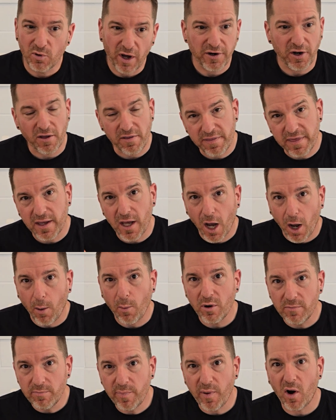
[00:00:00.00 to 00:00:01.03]
I don't think I
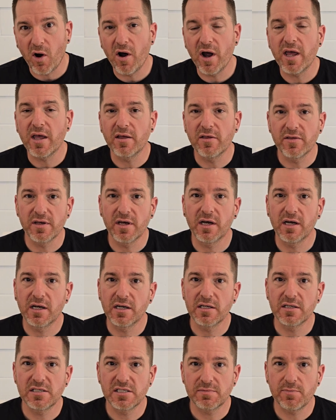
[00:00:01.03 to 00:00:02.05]
would buy
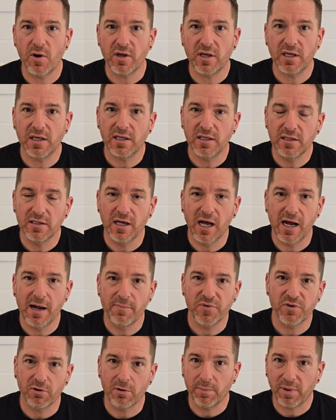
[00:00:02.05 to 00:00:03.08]
the Smoky
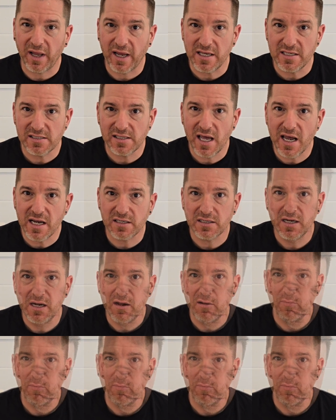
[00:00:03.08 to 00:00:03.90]
to replace that.